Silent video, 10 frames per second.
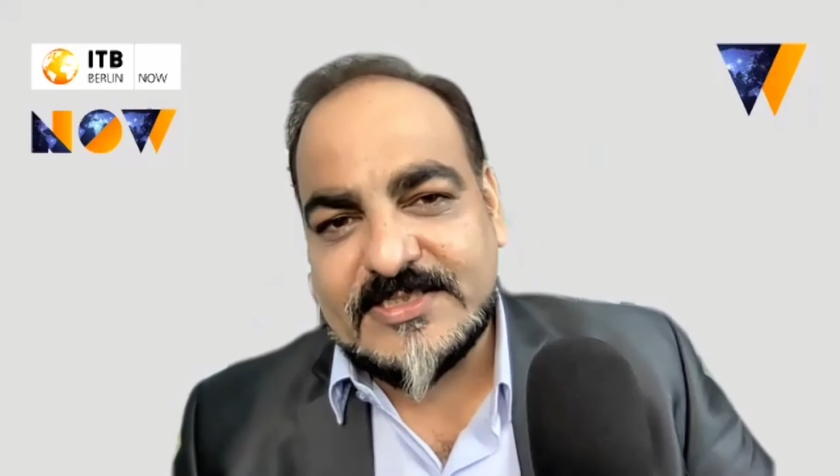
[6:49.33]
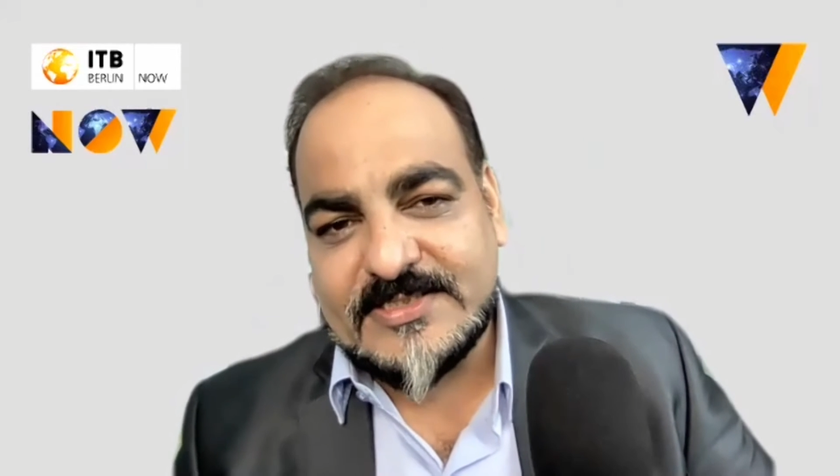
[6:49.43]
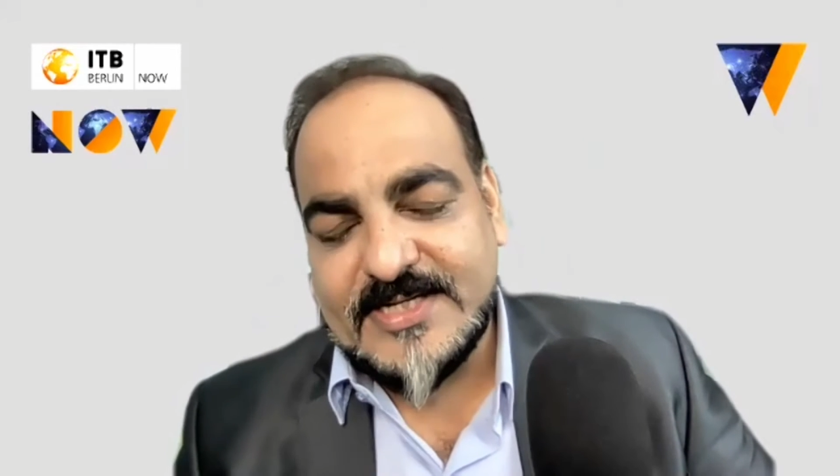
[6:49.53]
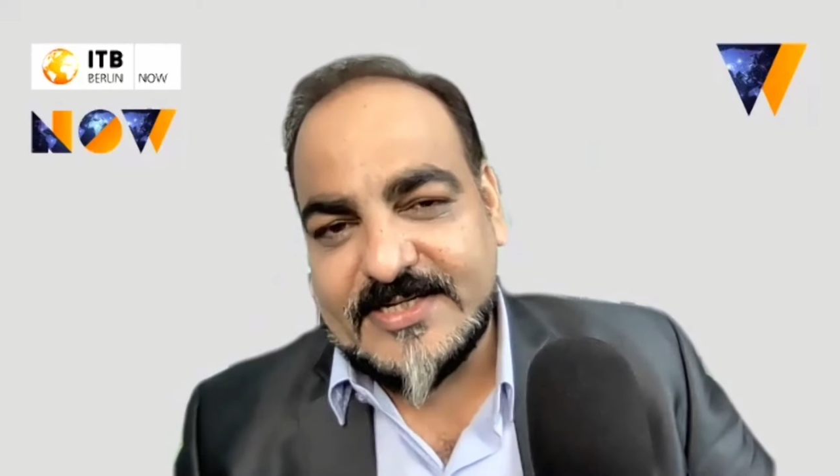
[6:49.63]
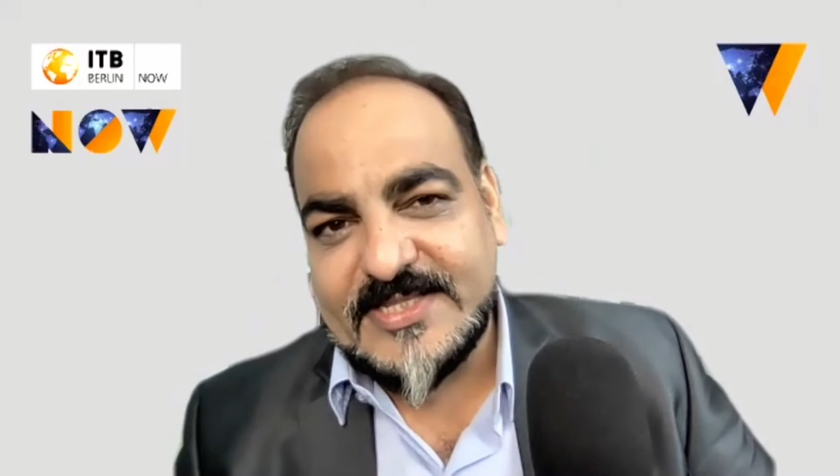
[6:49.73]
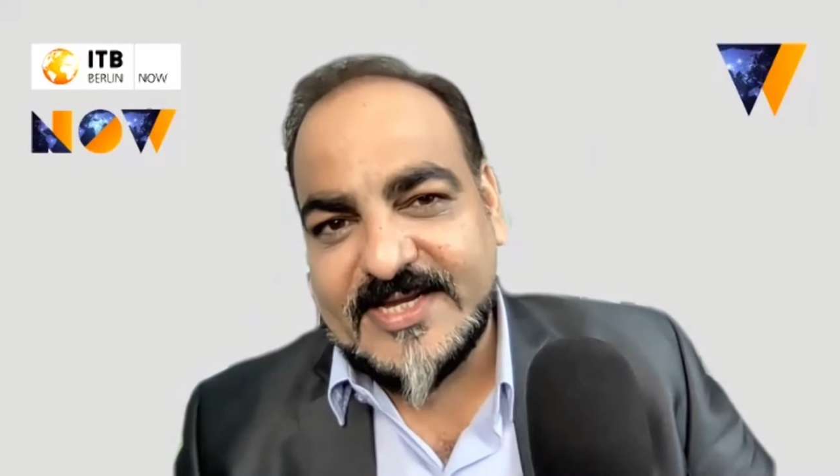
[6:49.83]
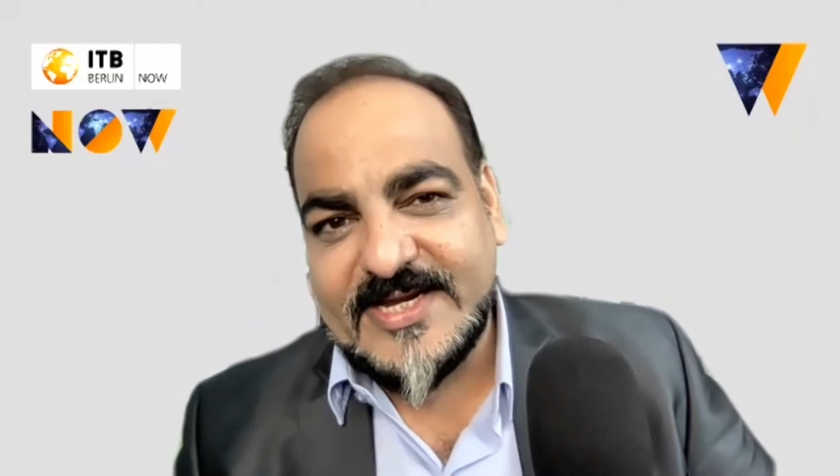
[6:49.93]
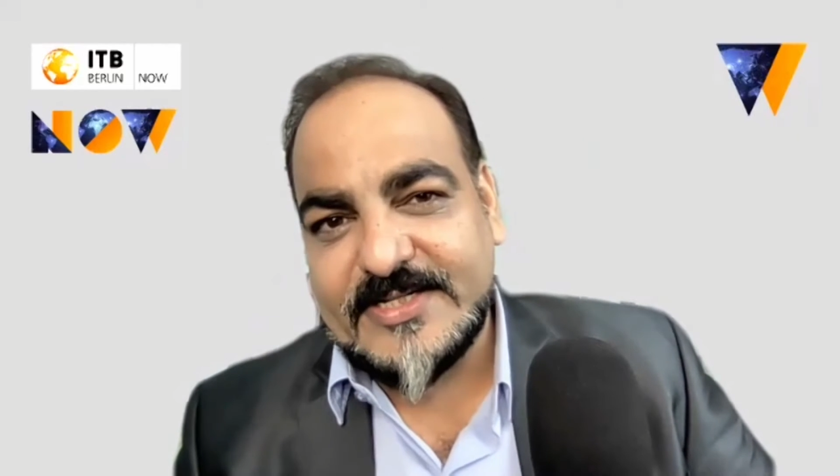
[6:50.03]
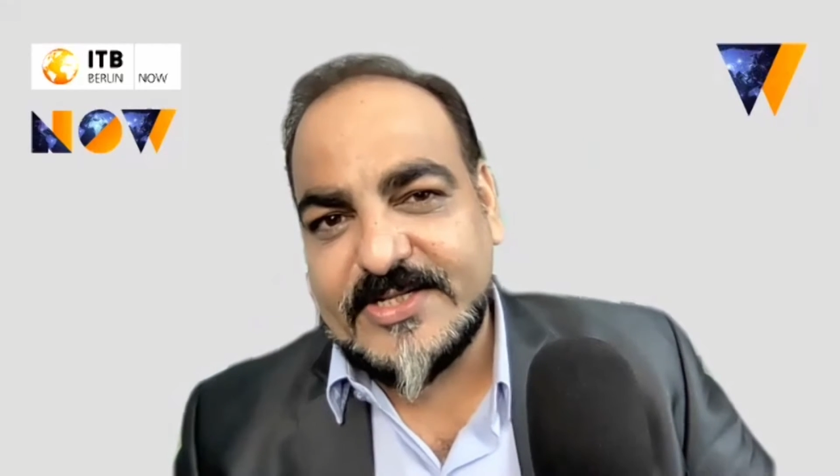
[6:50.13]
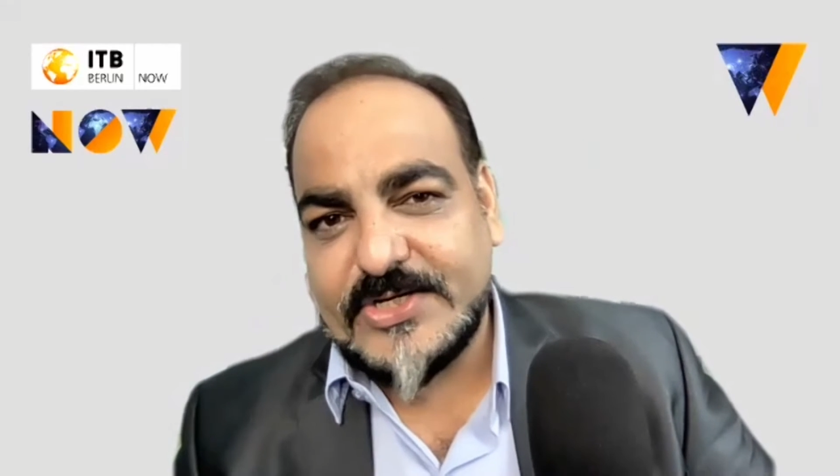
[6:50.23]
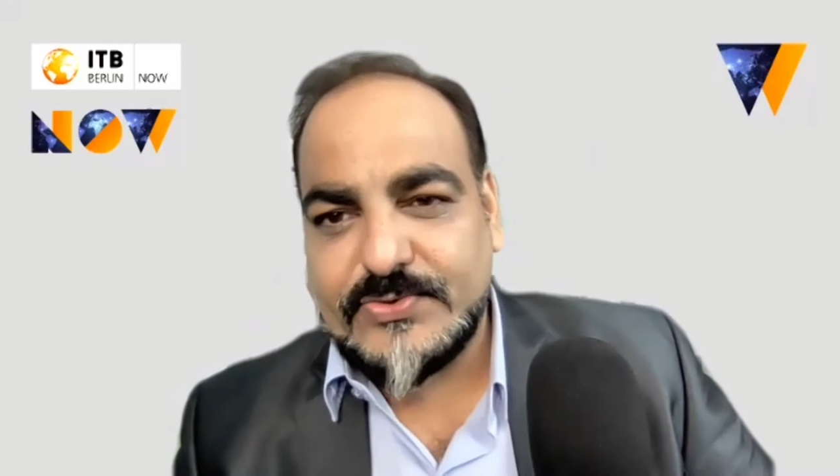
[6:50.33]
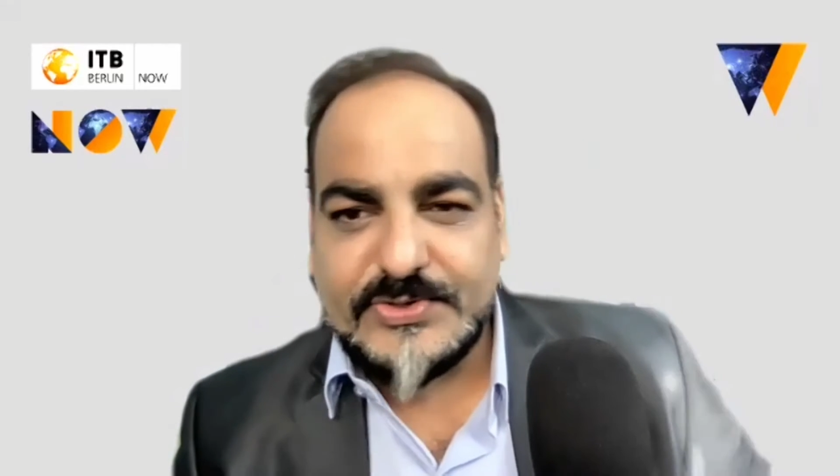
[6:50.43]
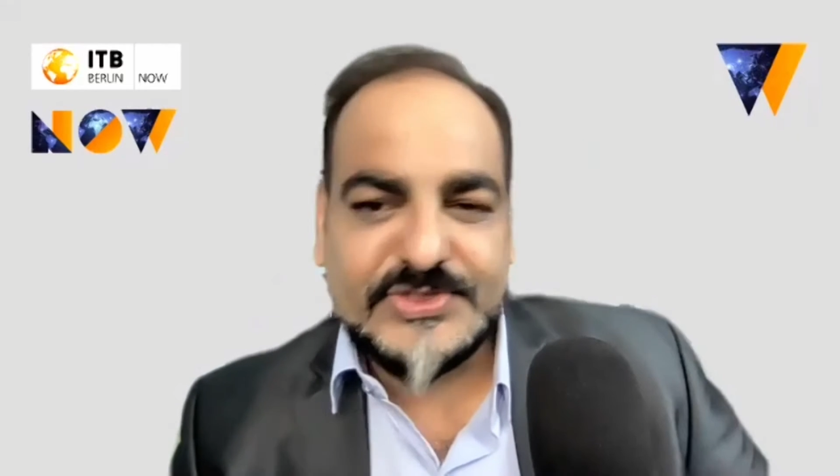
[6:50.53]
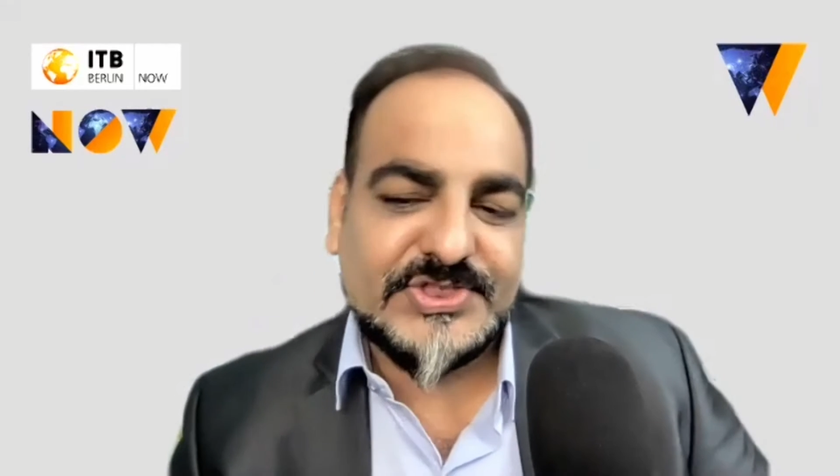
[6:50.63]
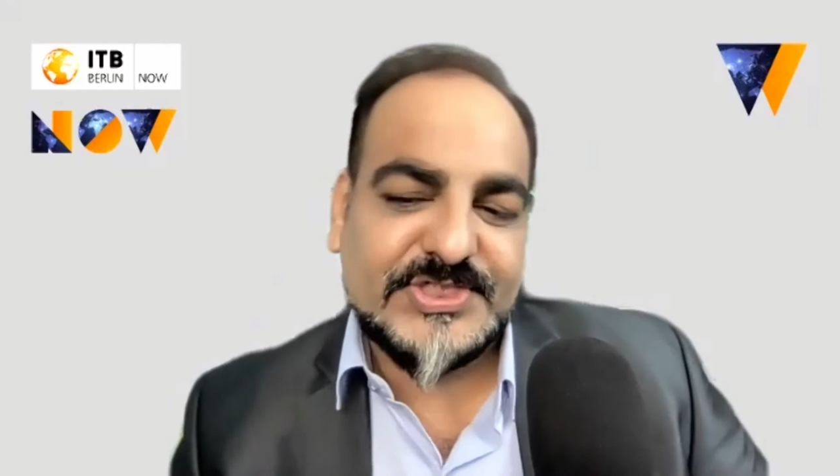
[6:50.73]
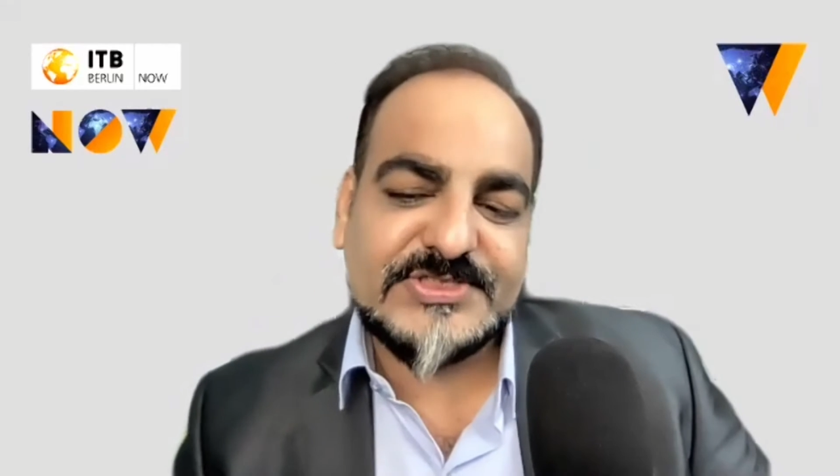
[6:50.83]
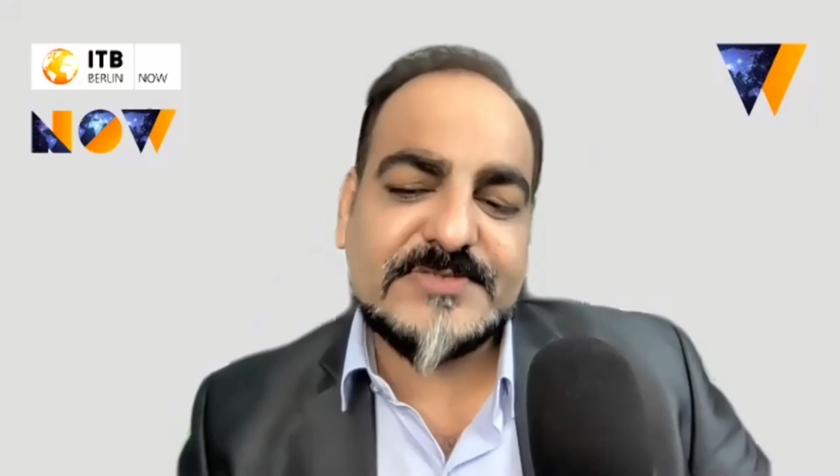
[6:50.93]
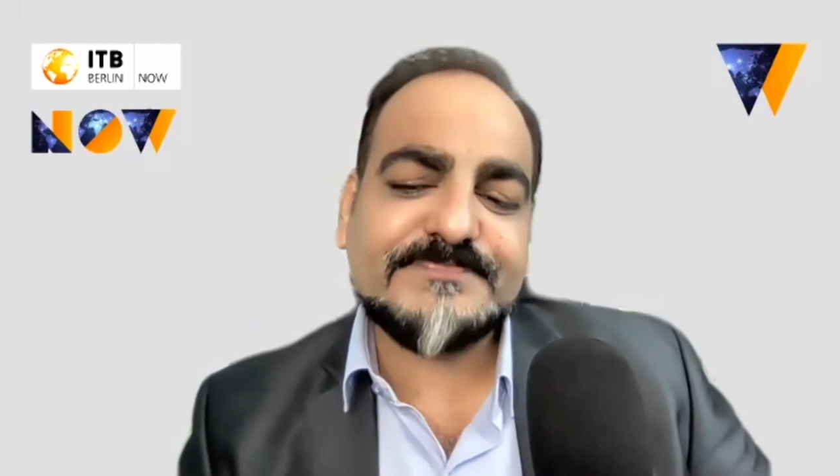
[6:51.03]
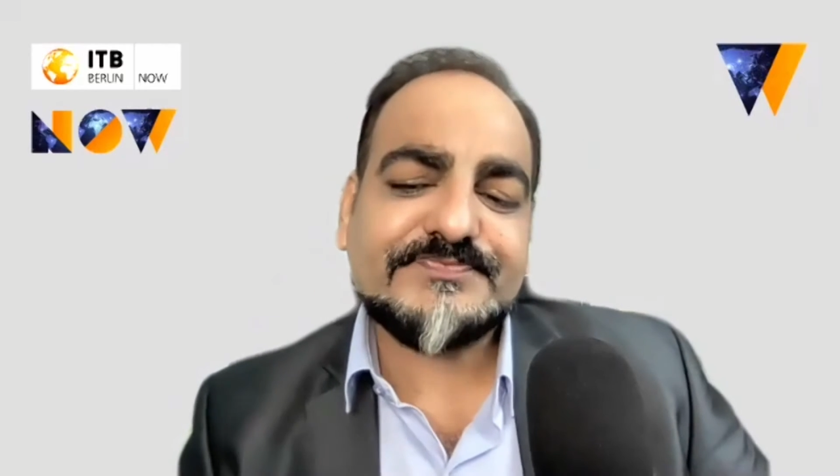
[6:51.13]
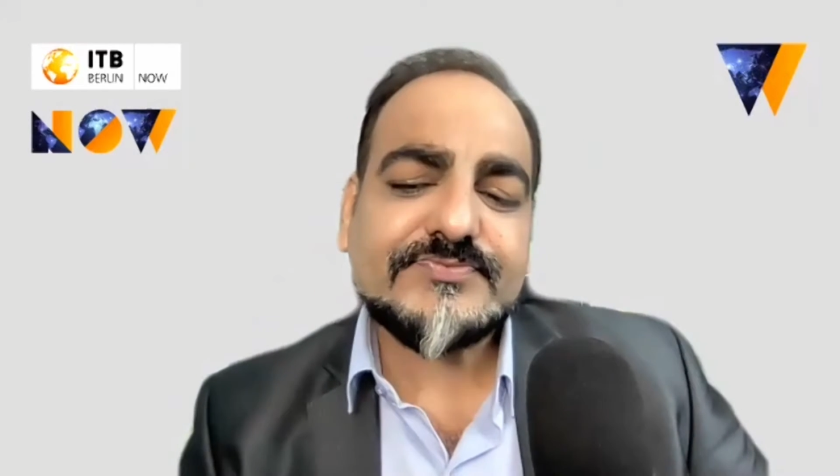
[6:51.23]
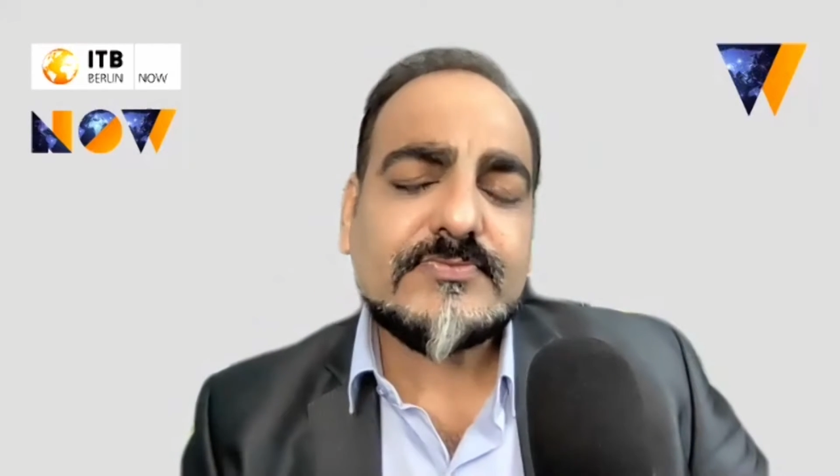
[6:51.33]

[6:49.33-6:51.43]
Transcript: that they get the recognitions.